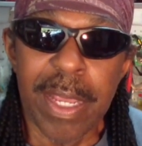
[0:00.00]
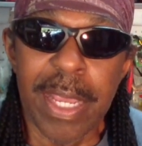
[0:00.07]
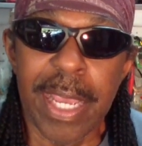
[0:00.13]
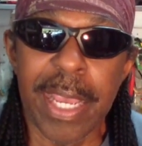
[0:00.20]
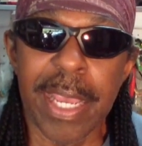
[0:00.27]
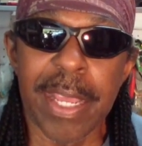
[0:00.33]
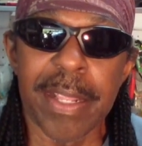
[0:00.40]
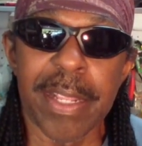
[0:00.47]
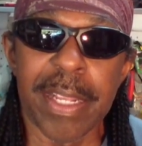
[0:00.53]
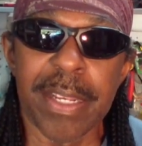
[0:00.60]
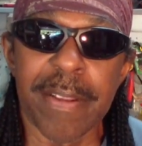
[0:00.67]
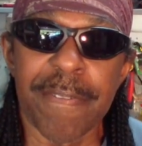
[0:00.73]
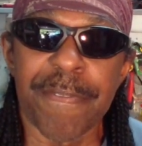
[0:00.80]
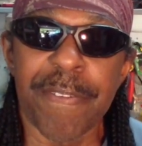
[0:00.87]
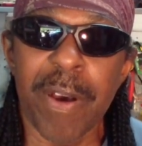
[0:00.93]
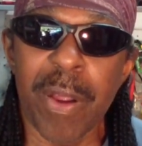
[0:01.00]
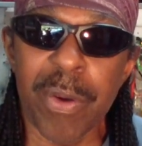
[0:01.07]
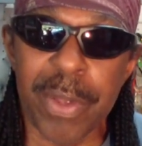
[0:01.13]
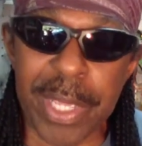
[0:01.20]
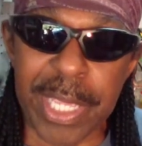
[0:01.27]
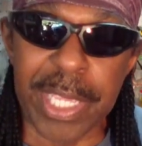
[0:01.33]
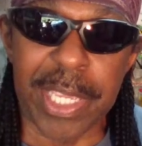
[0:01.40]
And in the
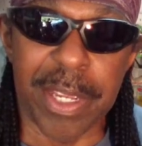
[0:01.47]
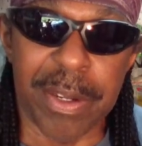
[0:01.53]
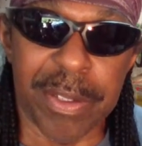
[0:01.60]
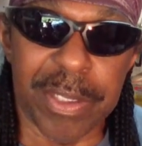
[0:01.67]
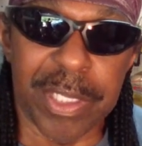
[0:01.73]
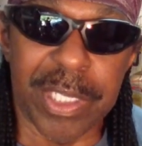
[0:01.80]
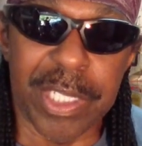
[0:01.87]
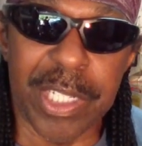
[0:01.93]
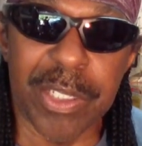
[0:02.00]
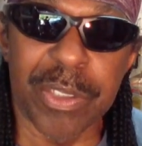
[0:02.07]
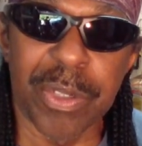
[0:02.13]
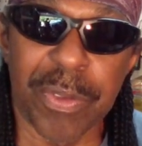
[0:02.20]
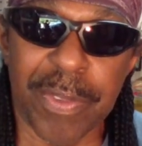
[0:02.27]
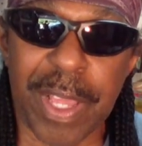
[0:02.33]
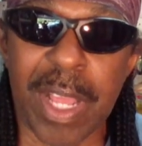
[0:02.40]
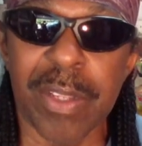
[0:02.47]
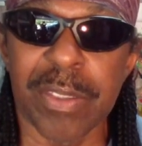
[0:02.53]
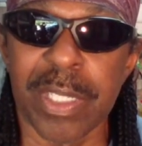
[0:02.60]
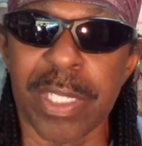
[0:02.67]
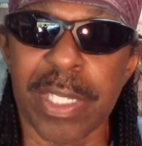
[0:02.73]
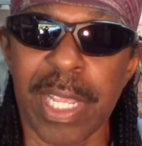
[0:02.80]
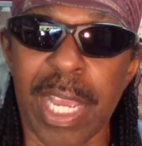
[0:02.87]
following year, year
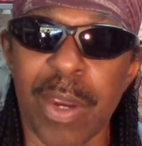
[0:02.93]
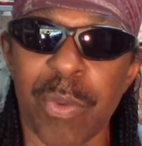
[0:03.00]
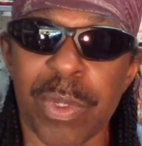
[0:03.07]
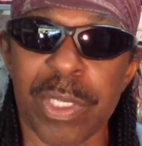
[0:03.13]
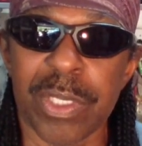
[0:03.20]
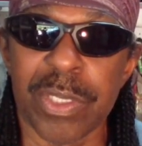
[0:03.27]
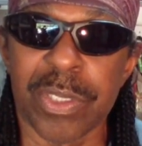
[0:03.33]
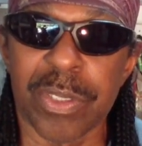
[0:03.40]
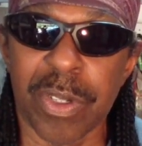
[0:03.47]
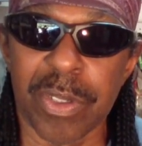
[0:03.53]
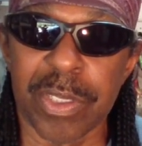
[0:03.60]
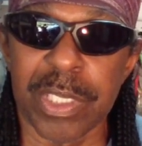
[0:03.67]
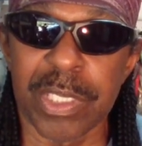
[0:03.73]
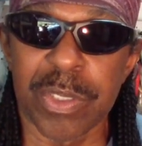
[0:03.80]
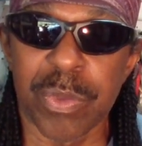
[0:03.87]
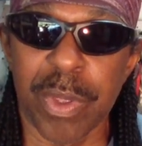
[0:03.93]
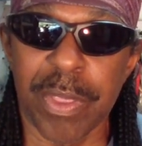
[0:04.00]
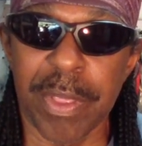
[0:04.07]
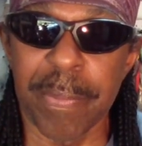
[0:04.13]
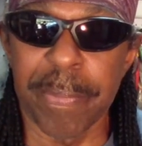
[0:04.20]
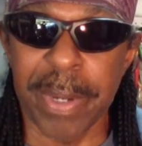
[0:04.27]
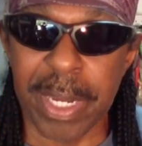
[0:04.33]
2000, I went to Sturgis with
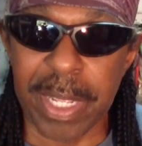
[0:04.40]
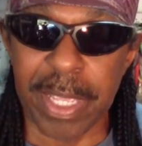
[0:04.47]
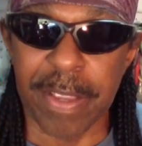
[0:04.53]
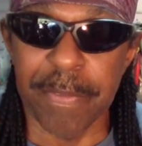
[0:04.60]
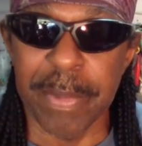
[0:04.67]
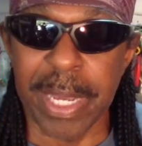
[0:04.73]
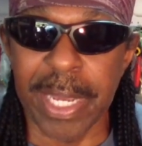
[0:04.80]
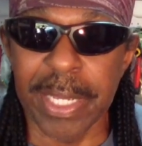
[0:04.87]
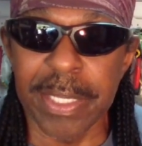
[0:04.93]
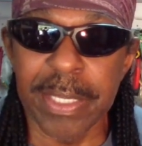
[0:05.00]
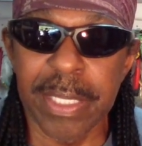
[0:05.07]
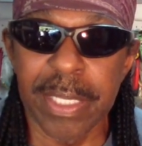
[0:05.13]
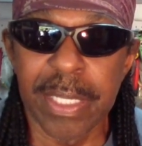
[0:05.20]
a buddy of mine,